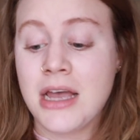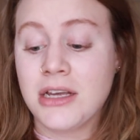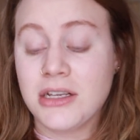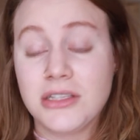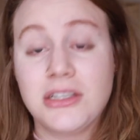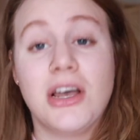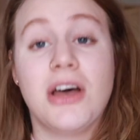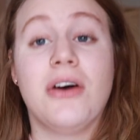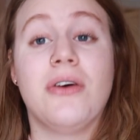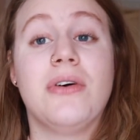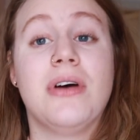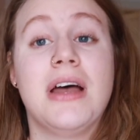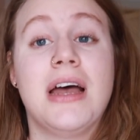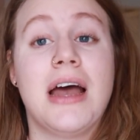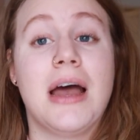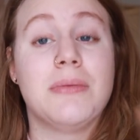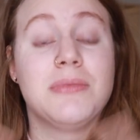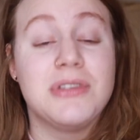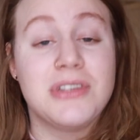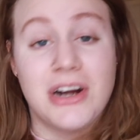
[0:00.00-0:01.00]
So
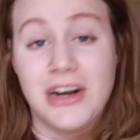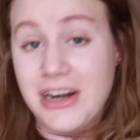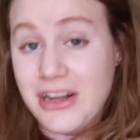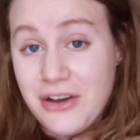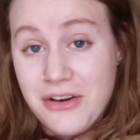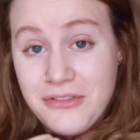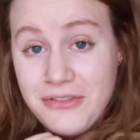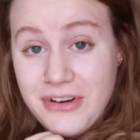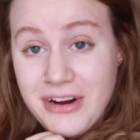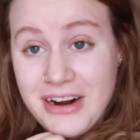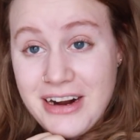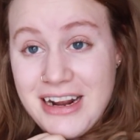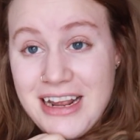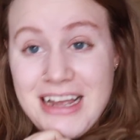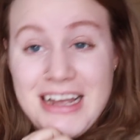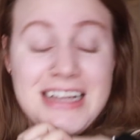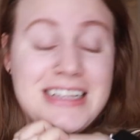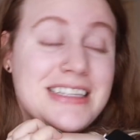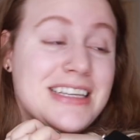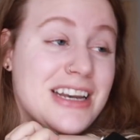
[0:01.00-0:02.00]
I'm starting over.
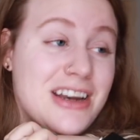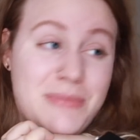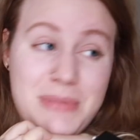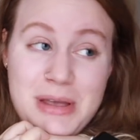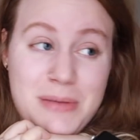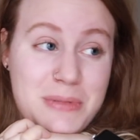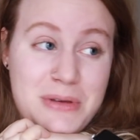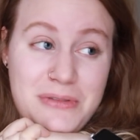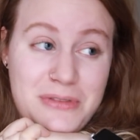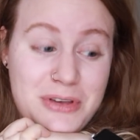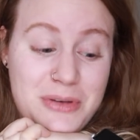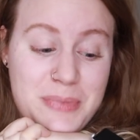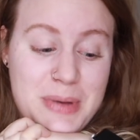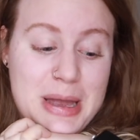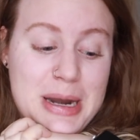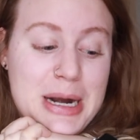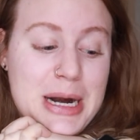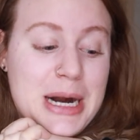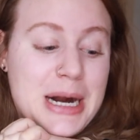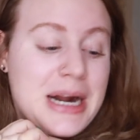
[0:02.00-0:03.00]
It's gonna make me feel
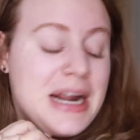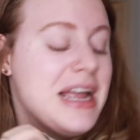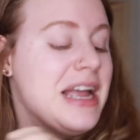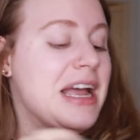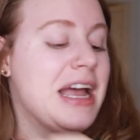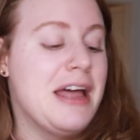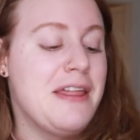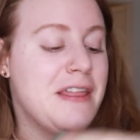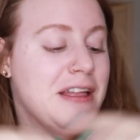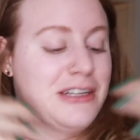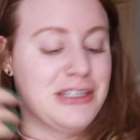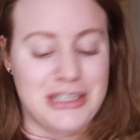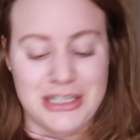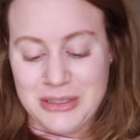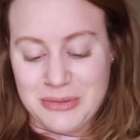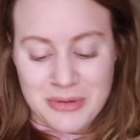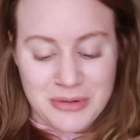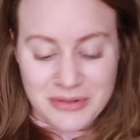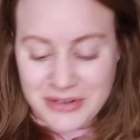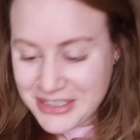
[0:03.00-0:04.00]
better, and that's
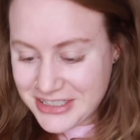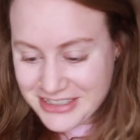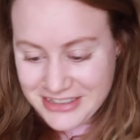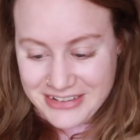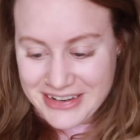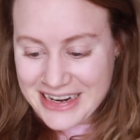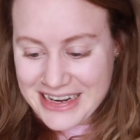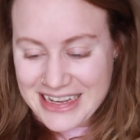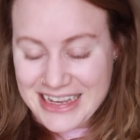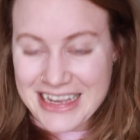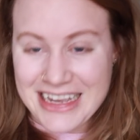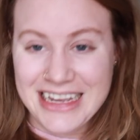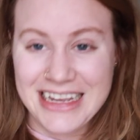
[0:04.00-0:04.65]
just what we're doing.